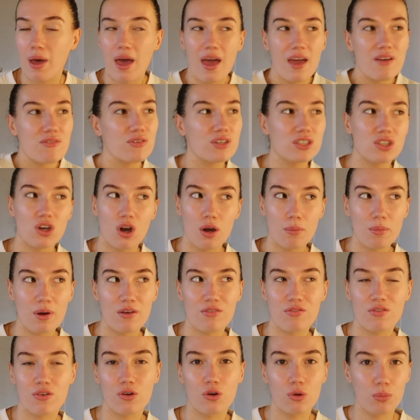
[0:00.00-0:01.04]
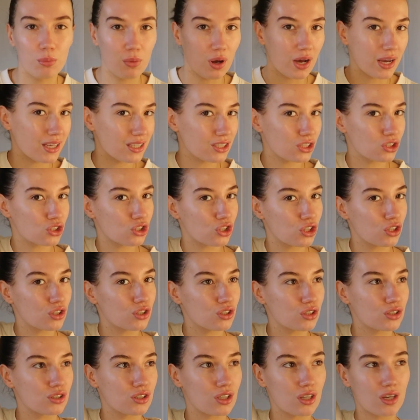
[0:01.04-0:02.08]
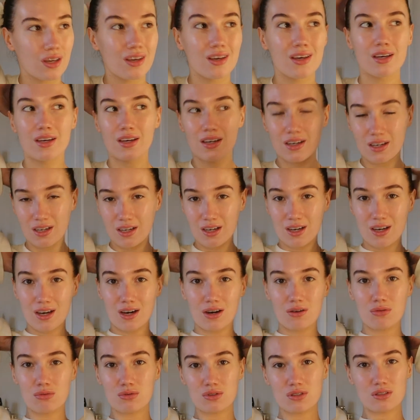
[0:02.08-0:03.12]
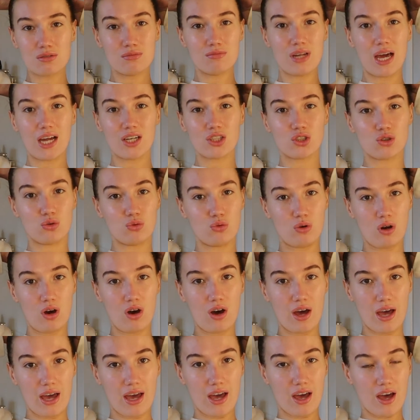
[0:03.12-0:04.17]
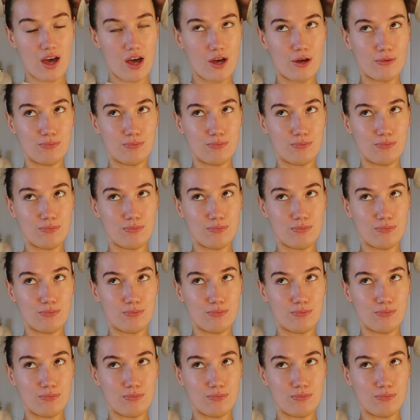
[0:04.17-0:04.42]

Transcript: Every time I film, like it's just, I want some natural light.